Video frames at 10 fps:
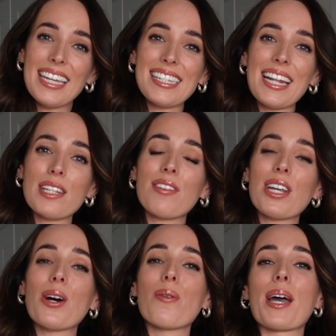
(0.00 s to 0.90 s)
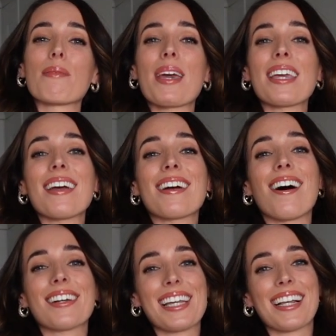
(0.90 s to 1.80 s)
In today's video, I am making a
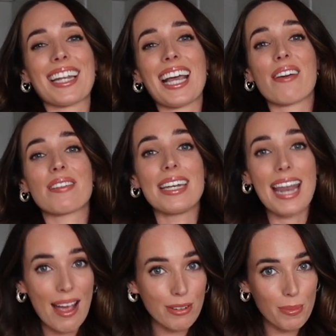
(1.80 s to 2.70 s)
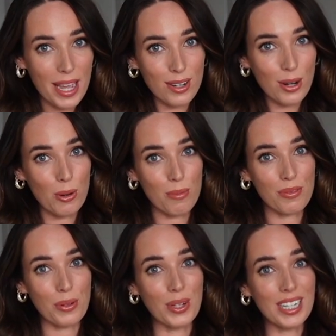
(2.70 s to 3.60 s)
cocktail that I have never made at home
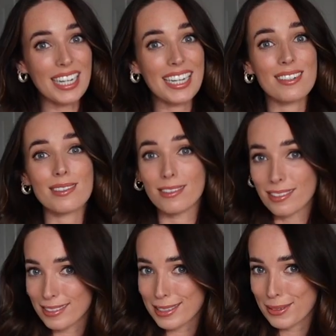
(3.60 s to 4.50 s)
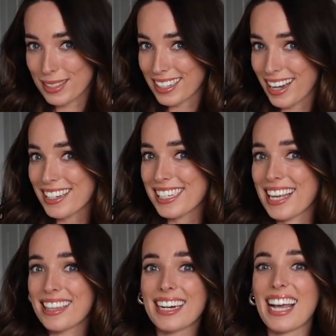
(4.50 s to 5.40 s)
before. It is also a
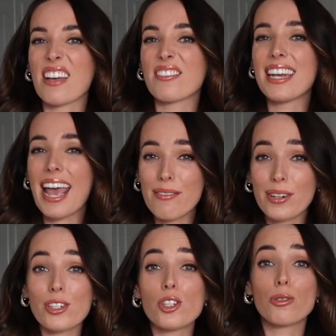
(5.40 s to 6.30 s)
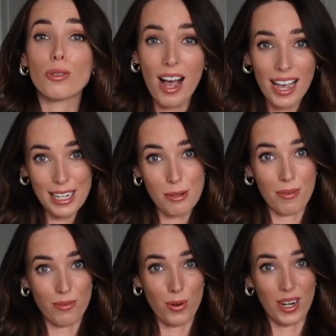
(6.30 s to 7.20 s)
cocktail that I have never tried
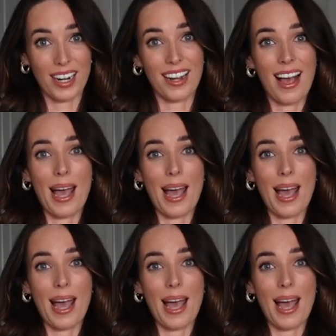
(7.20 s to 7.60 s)
before.